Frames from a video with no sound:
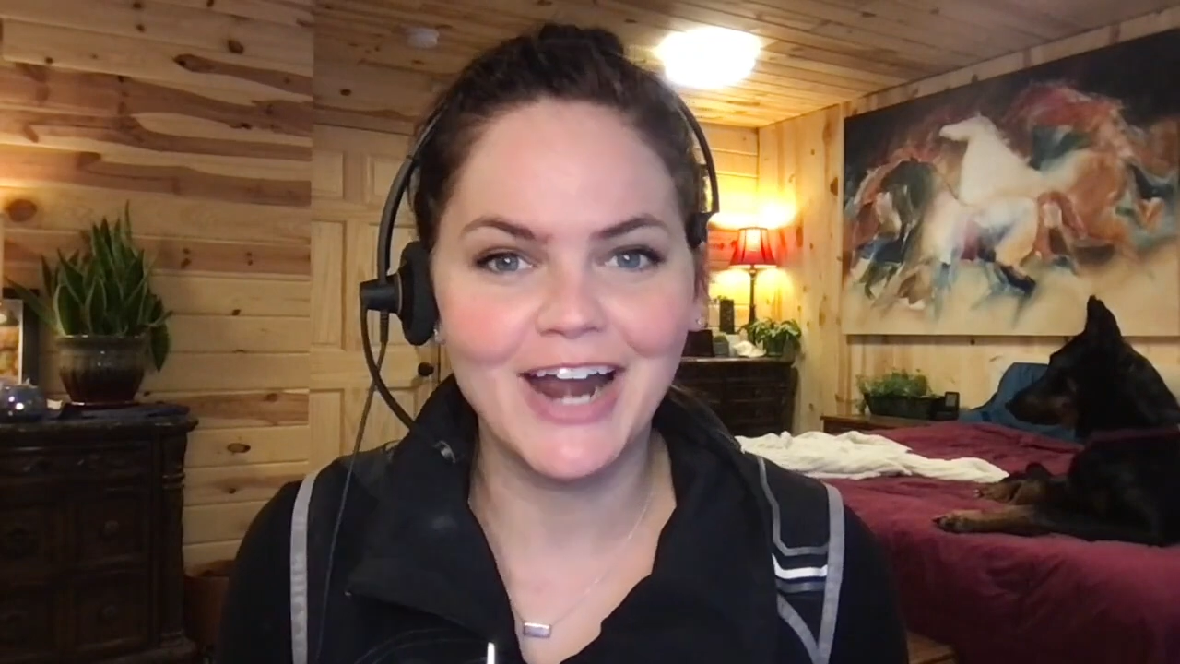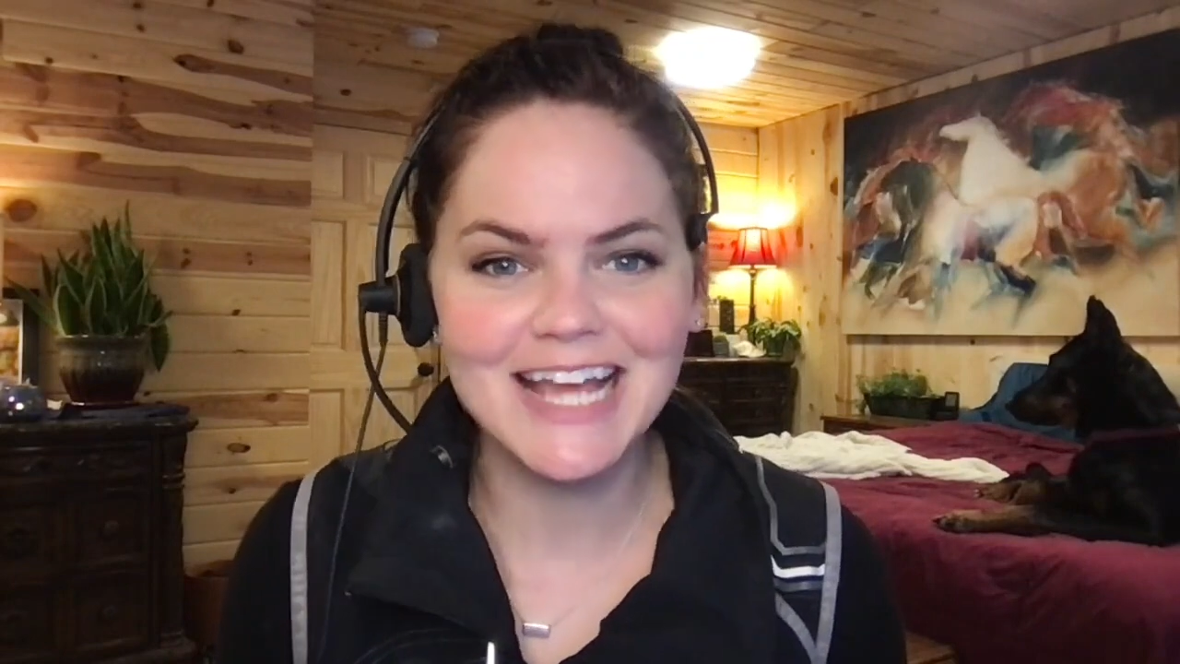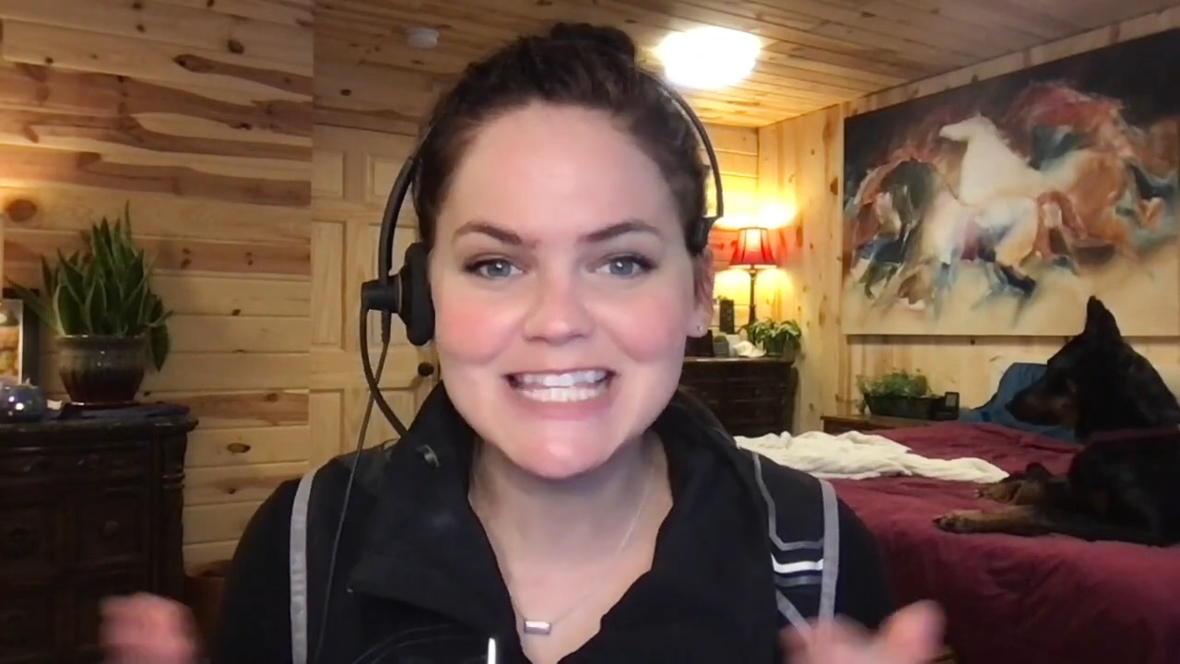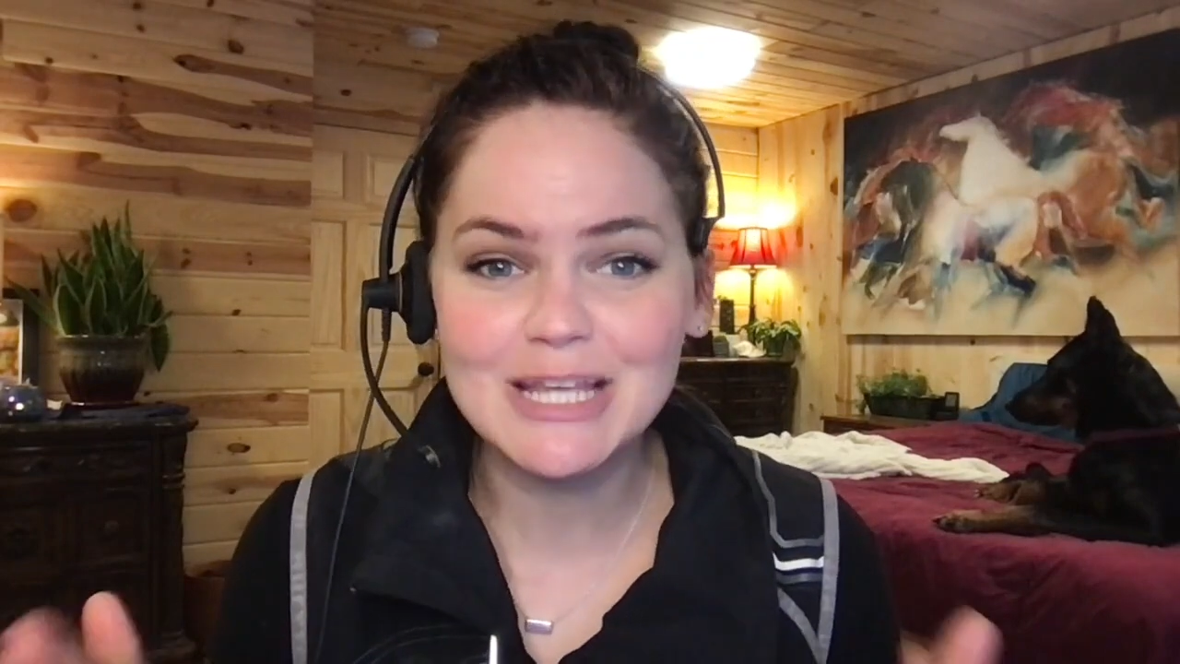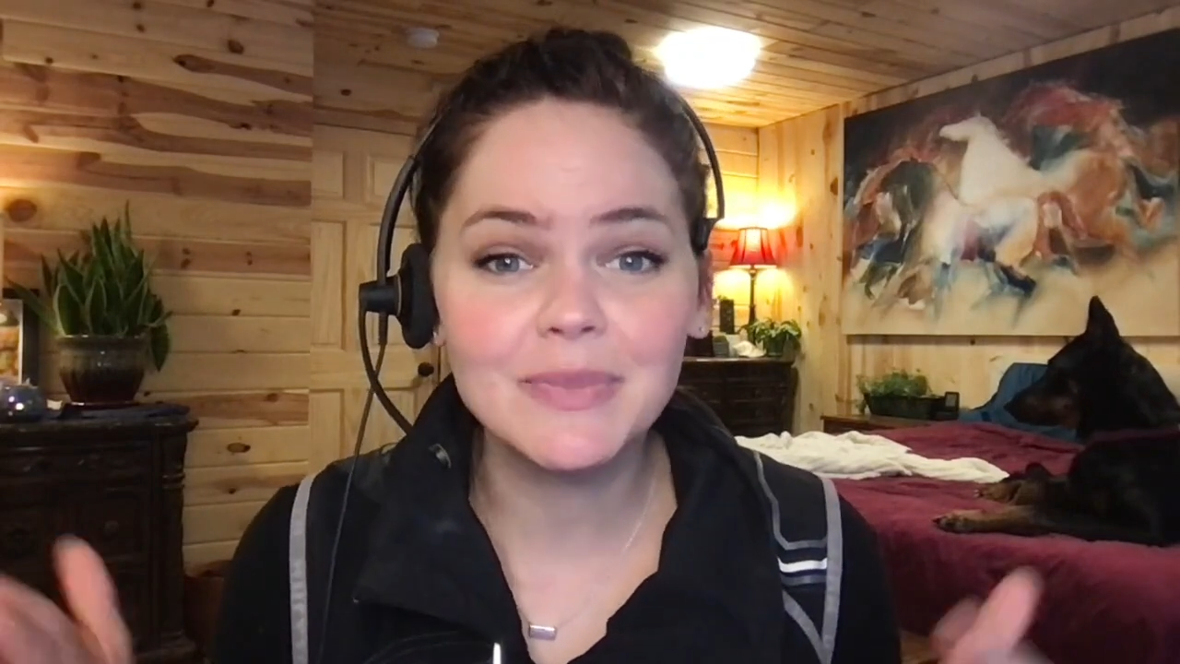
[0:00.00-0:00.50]

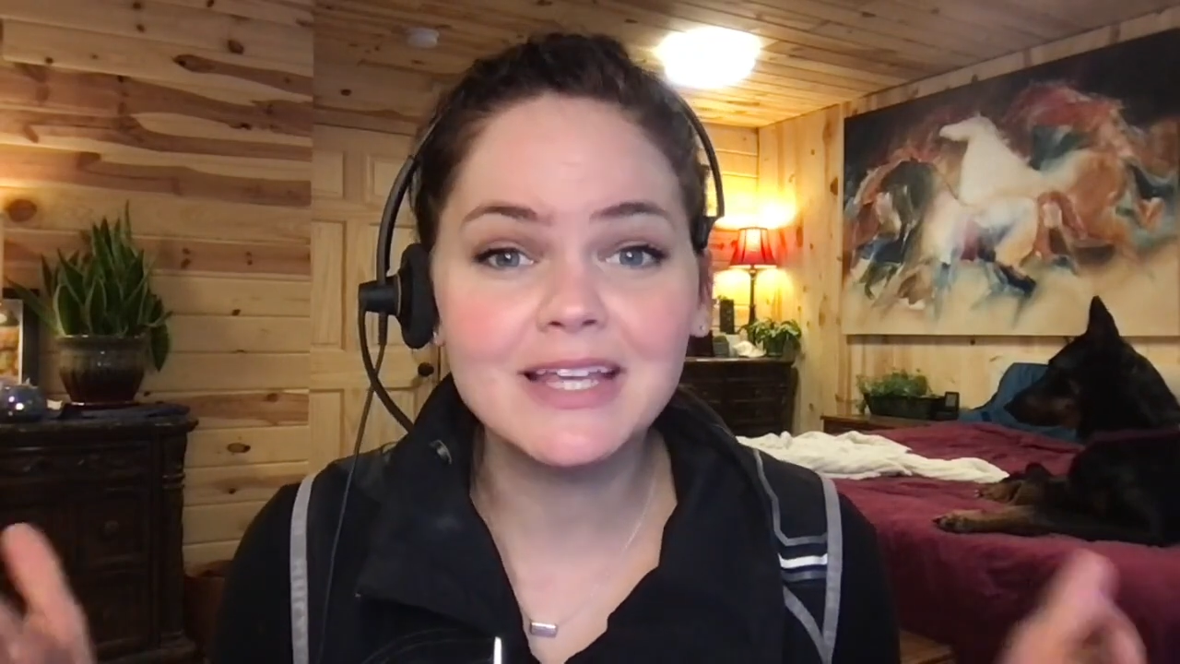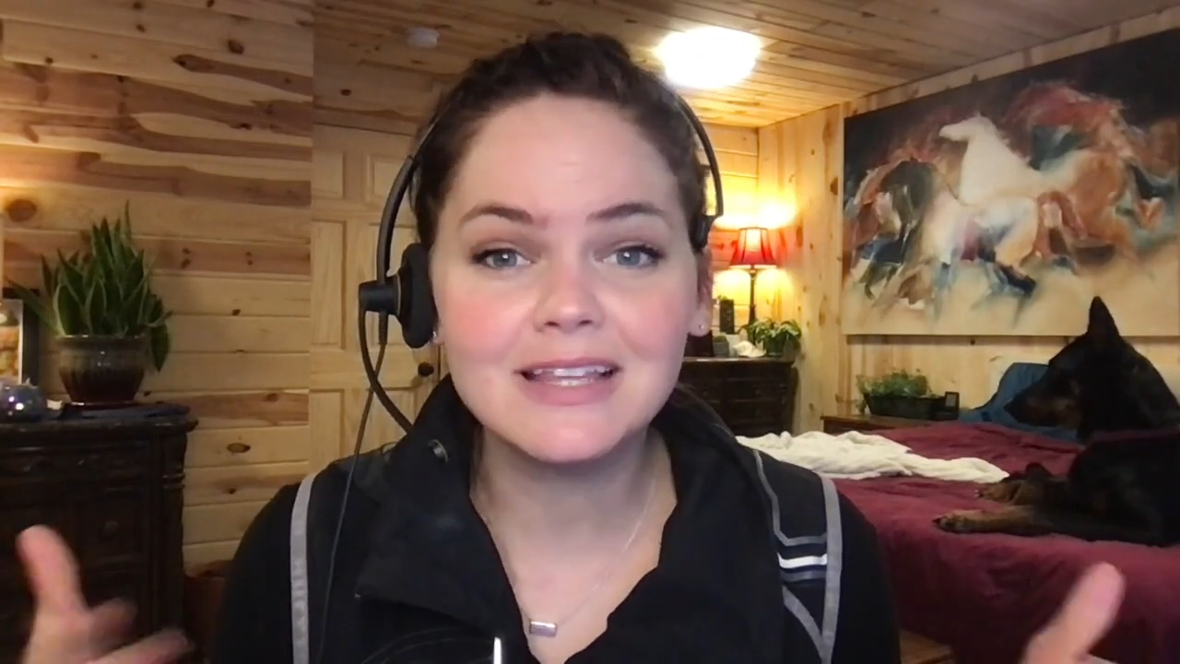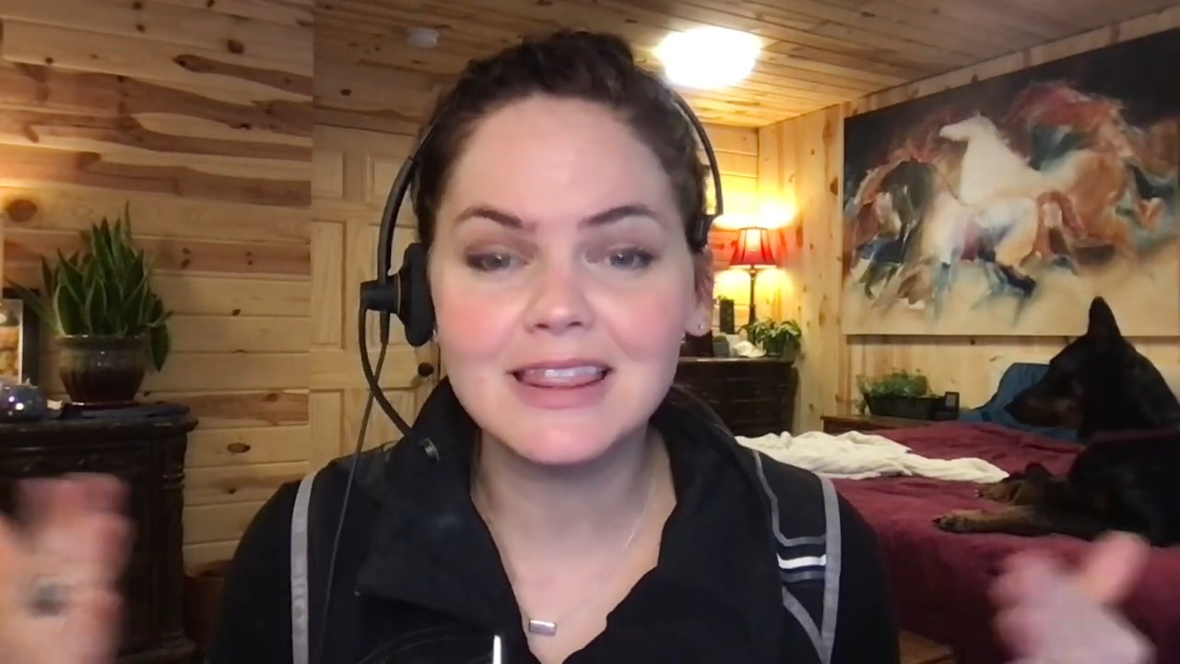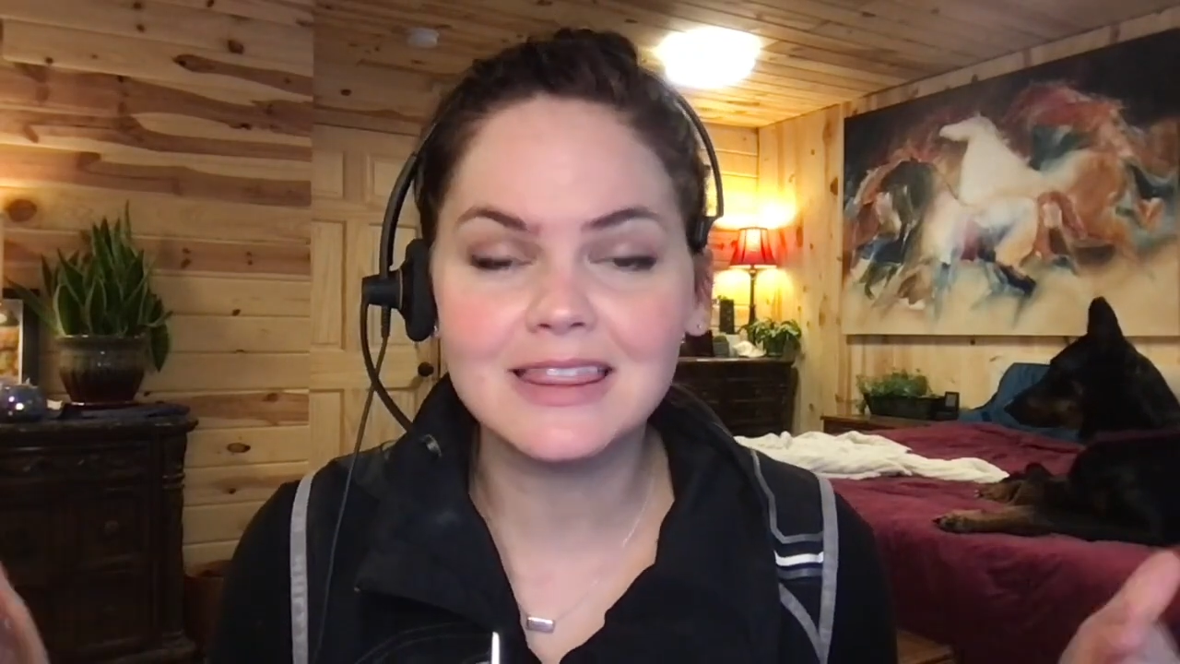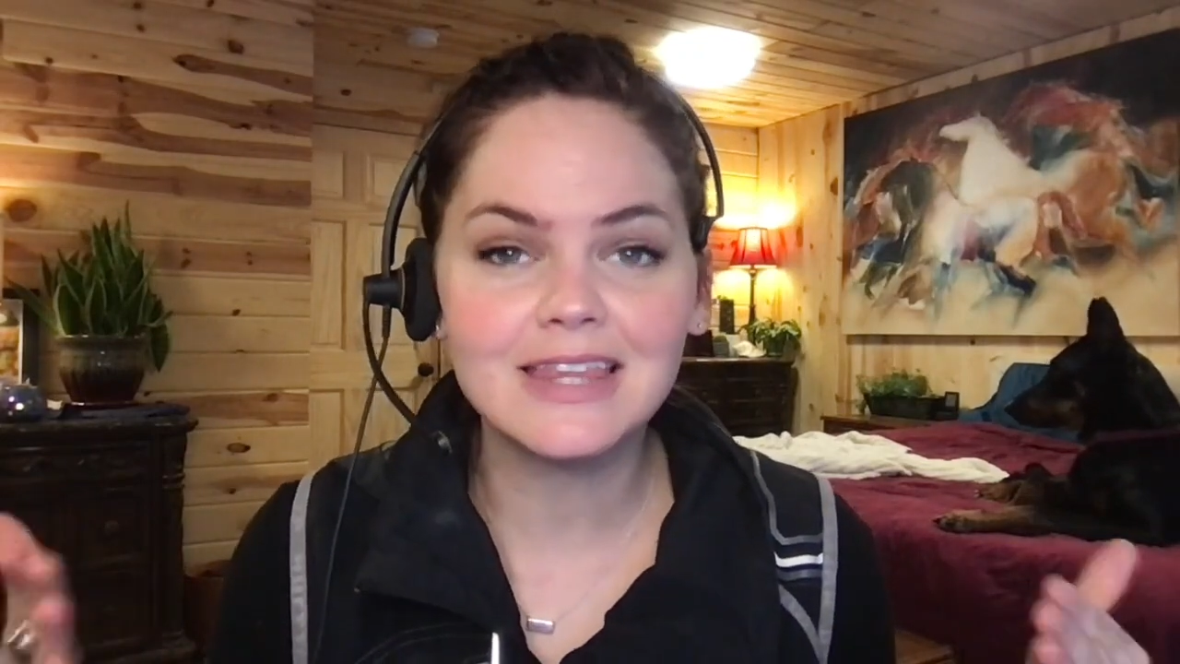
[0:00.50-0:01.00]
has something.